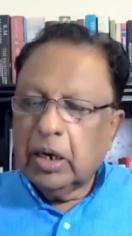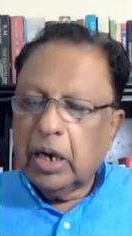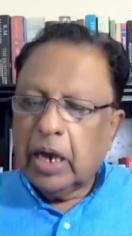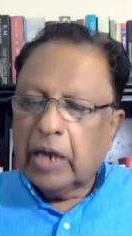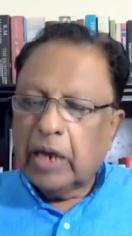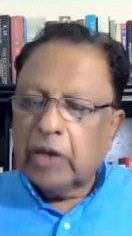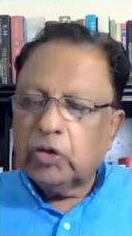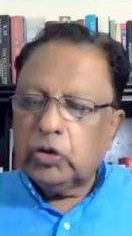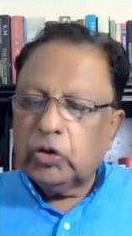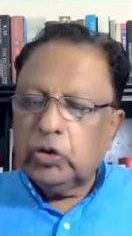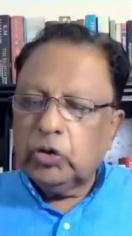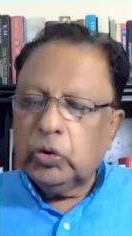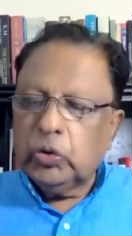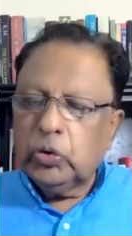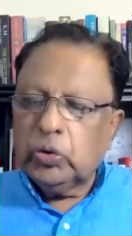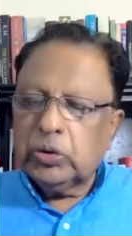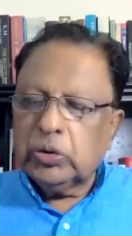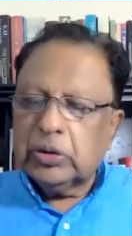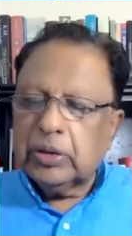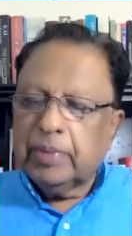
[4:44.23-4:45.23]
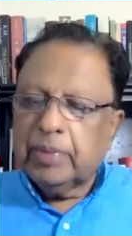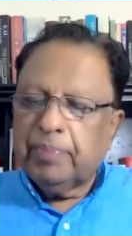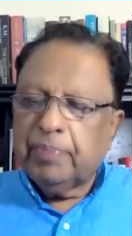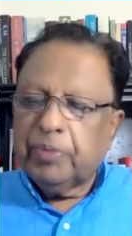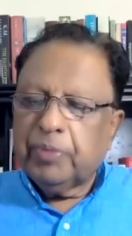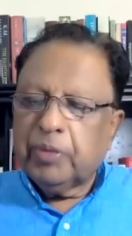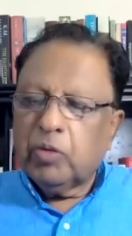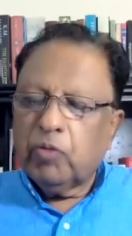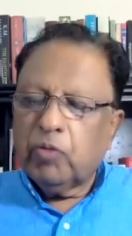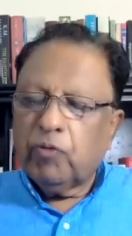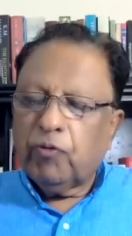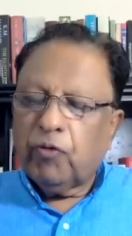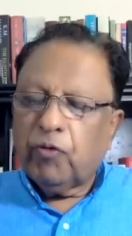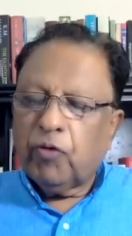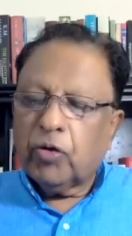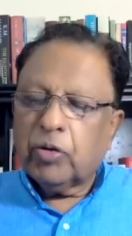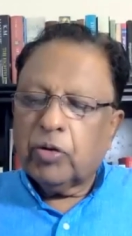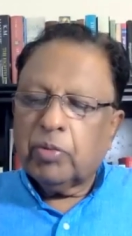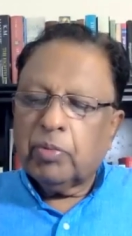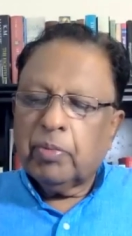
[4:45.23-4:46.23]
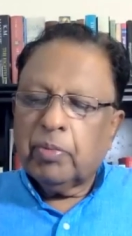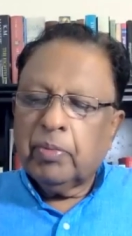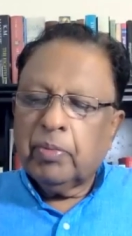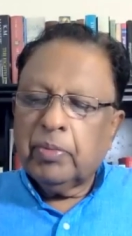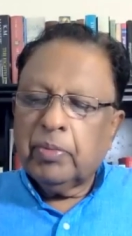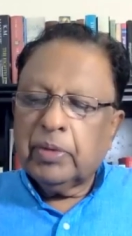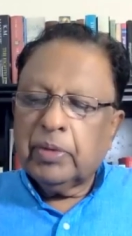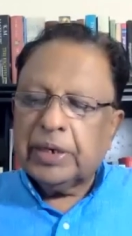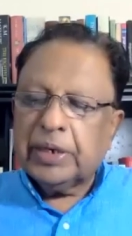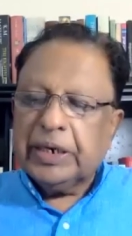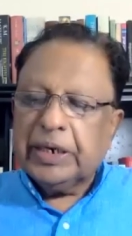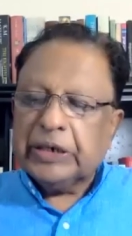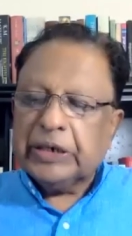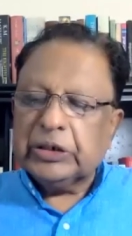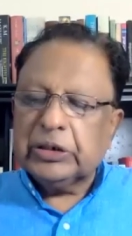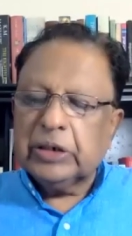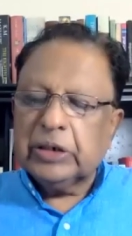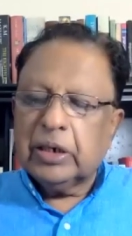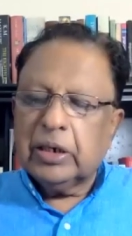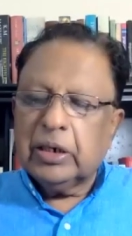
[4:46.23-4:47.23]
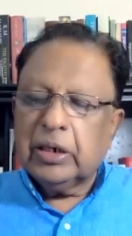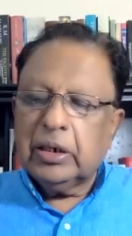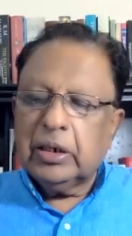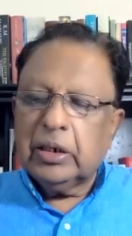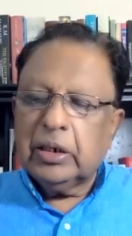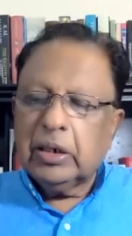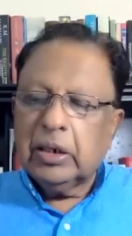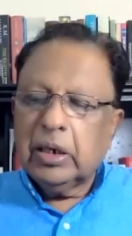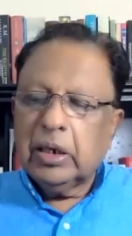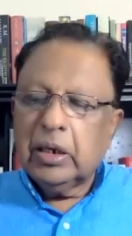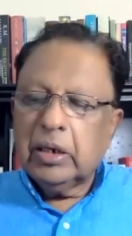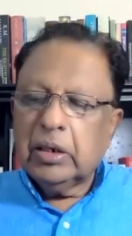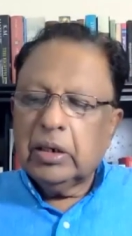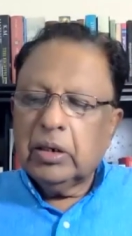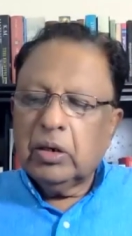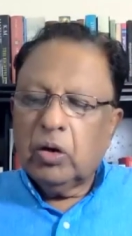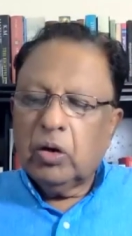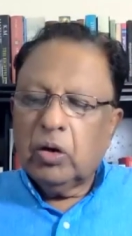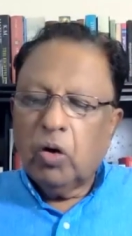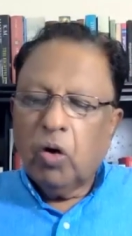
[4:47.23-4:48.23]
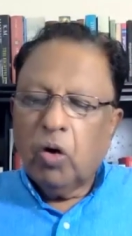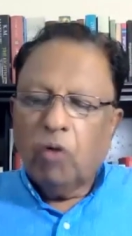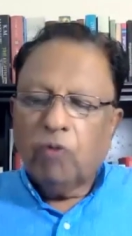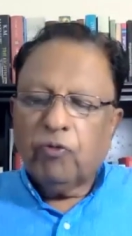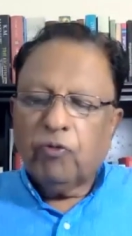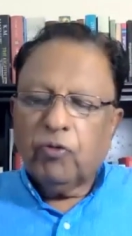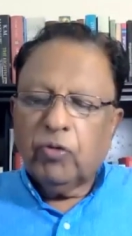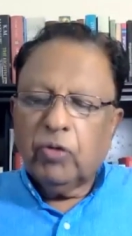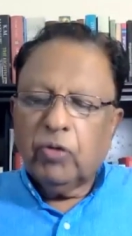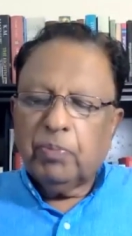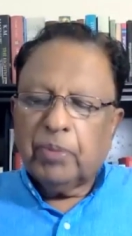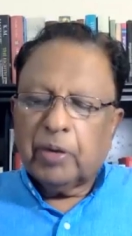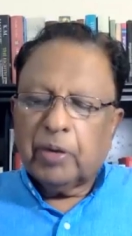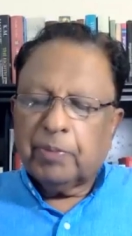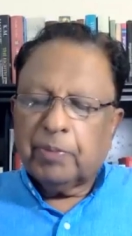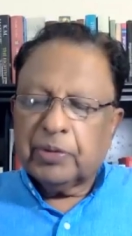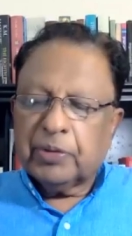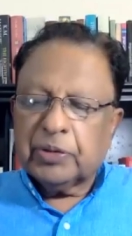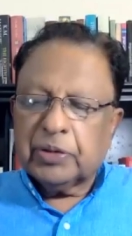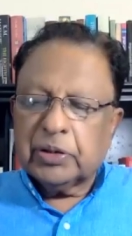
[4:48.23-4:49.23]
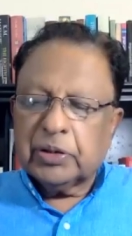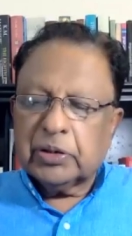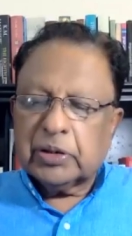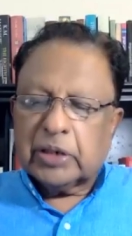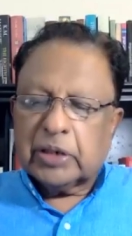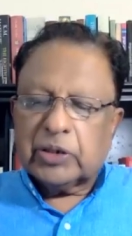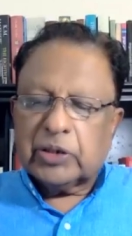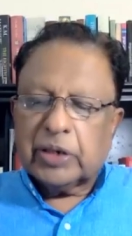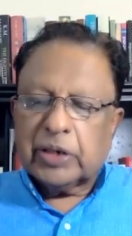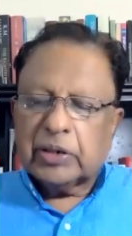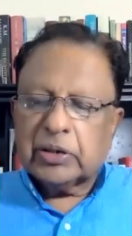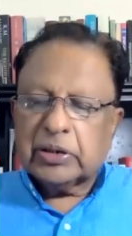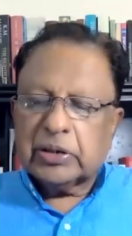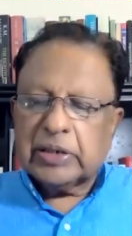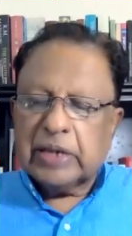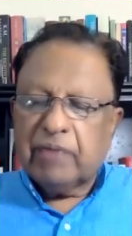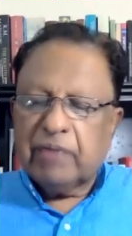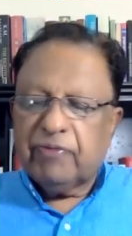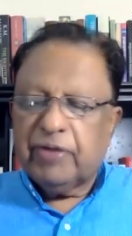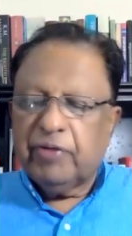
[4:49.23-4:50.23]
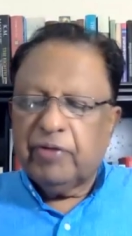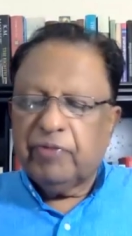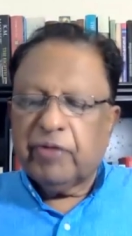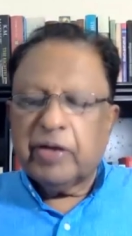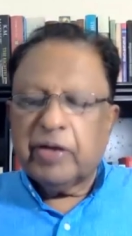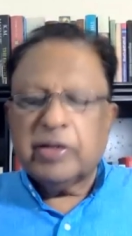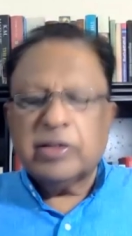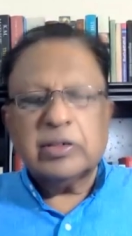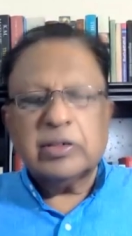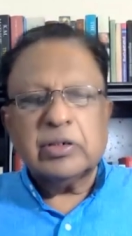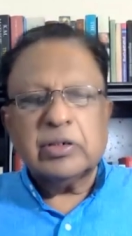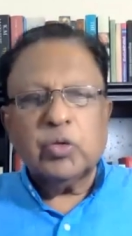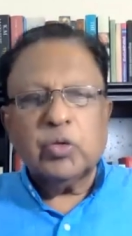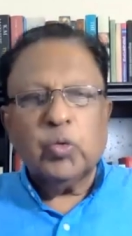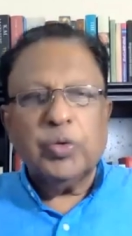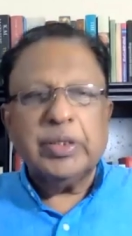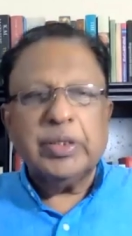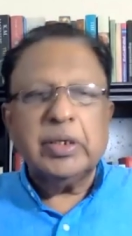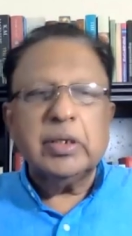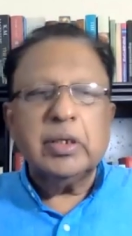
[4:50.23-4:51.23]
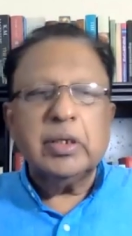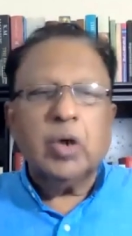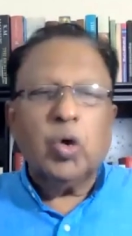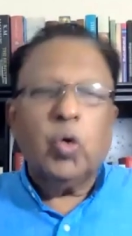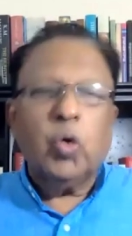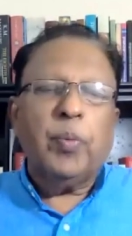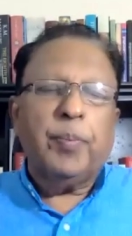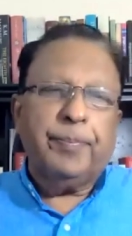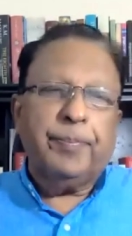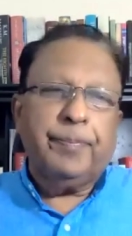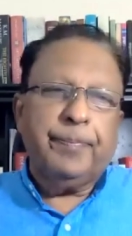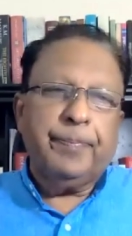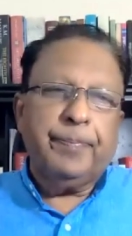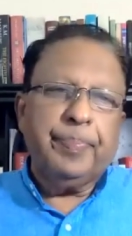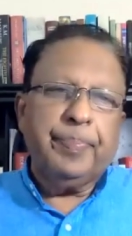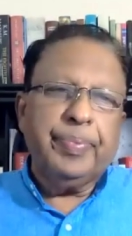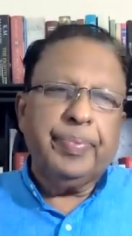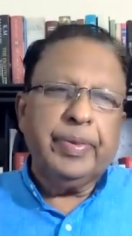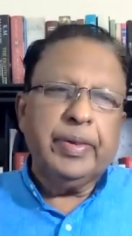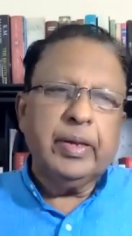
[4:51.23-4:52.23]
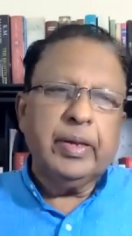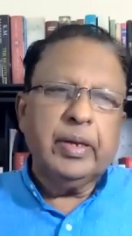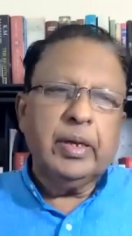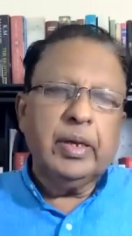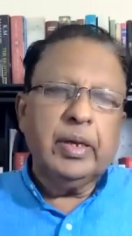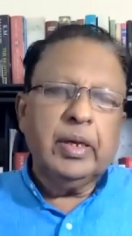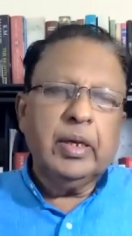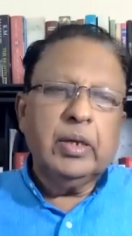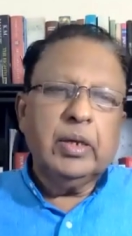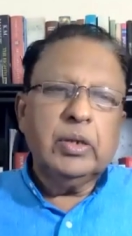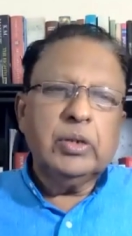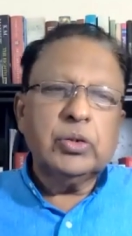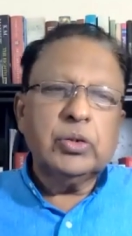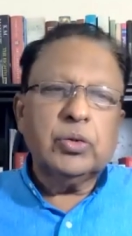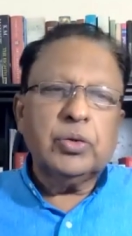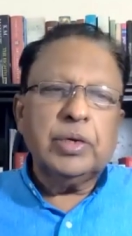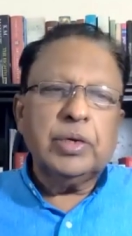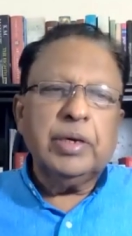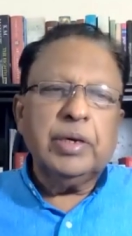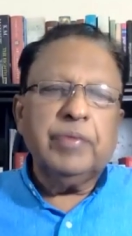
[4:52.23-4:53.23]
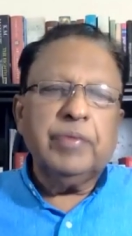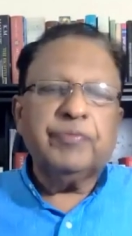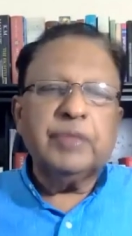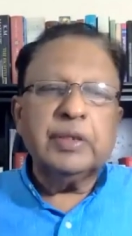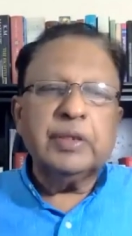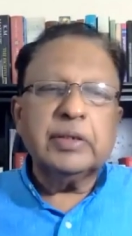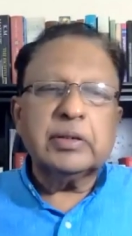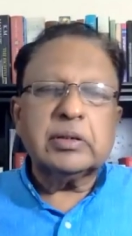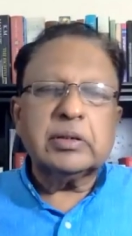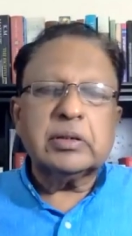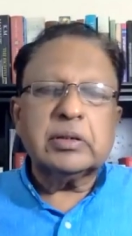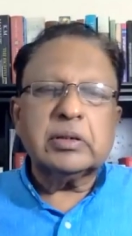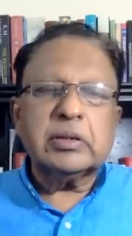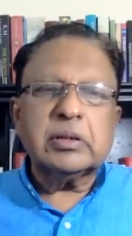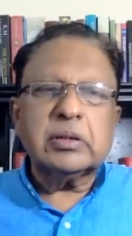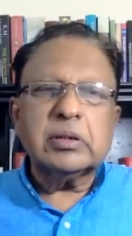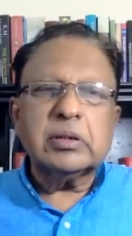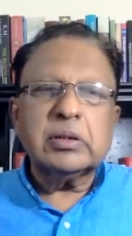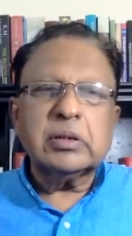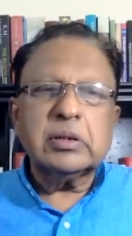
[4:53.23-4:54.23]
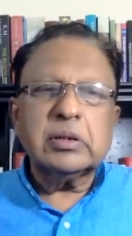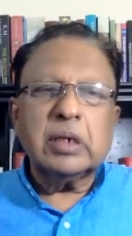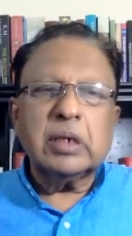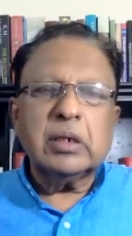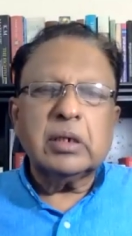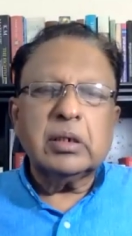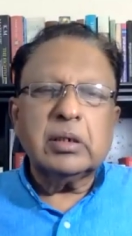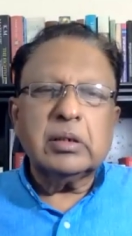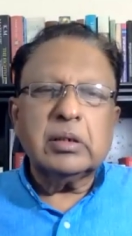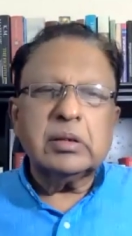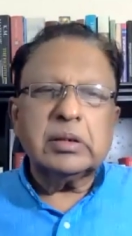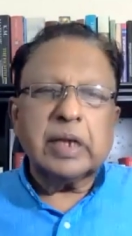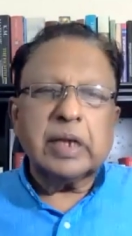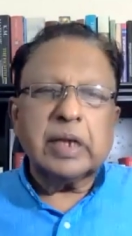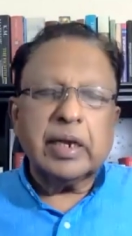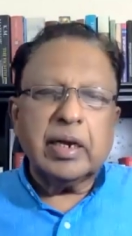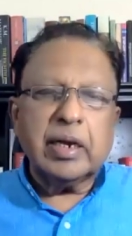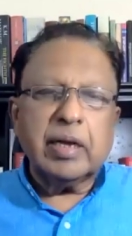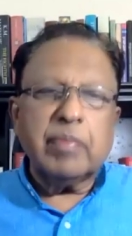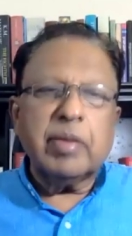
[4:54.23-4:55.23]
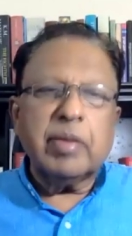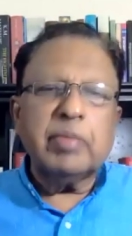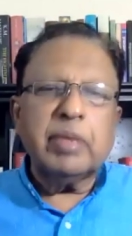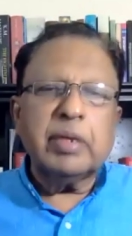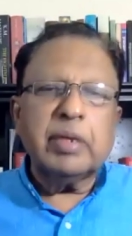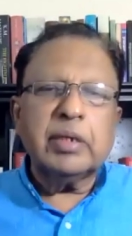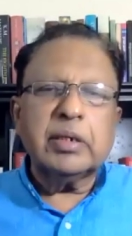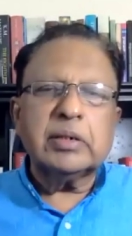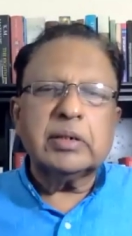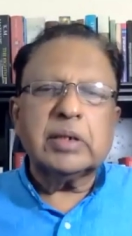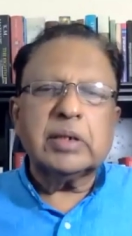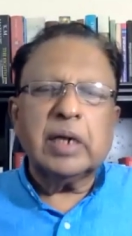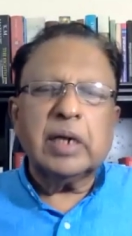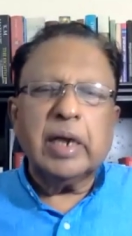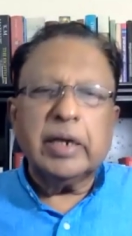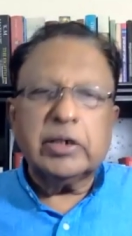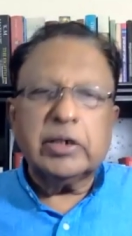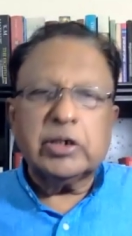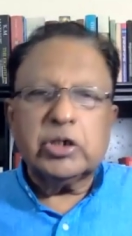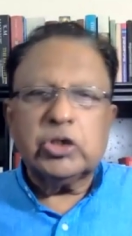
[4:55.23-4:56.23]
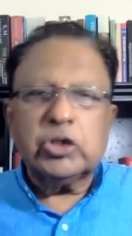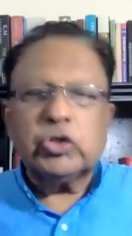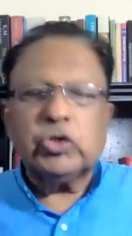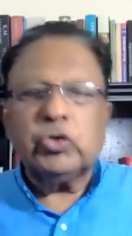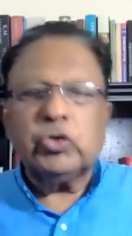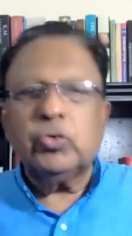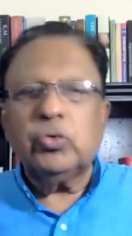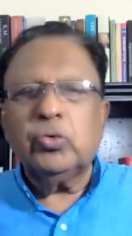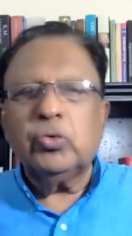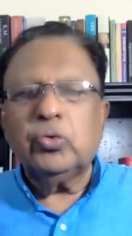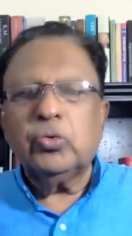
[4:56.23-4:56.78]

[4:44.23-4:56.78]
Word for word: and to use them for traditionally lawful purposes such as self-defense within the home. So if this Second Amendment is related to